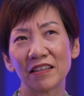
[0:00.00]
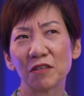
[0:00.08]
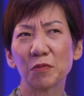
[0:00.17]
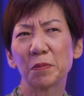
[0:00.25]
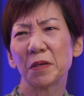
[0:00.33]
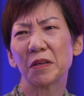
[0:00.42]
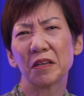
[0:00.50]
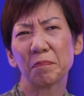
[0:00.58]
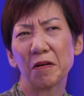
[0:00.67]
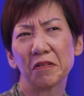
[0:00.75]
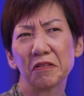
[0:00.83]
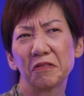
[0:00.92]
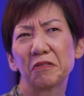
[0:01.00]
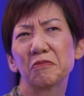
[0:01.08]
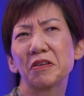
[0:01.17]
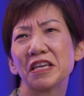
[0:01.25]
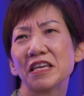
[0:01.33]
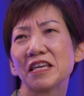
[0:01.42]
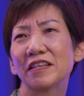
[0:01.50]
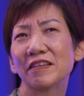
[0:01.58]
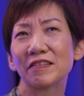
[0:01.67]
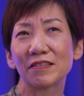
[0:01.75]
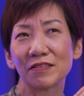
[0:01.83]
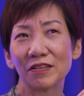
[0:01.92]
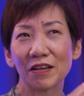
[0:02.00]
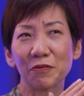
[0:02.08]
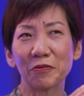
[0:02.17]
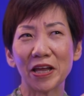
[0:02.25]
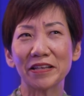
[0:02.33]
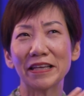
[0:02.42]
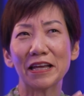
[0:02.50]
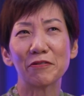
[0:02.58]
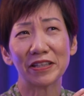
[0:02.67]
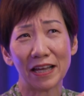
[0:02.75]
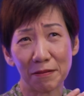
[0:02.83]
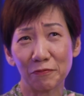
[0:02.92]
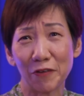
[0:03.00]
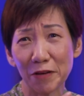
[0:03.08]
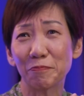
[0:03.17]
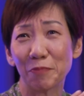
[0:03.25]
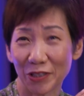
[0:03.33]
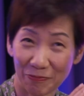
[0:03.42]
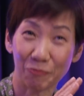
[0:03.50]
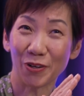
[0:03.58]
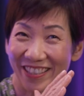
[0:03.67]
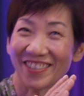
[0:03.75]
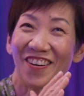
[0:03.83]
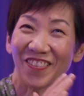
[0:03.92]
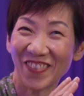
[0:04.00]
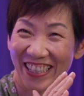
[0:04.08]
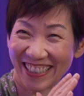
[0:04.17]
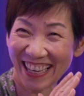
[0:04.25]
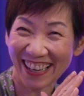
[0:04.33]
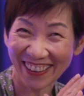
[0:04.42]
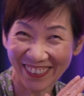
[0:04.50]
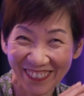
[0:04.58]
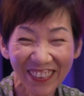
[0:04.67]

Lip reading: think maybe about a 3. This is an area that I'm very buisong myself.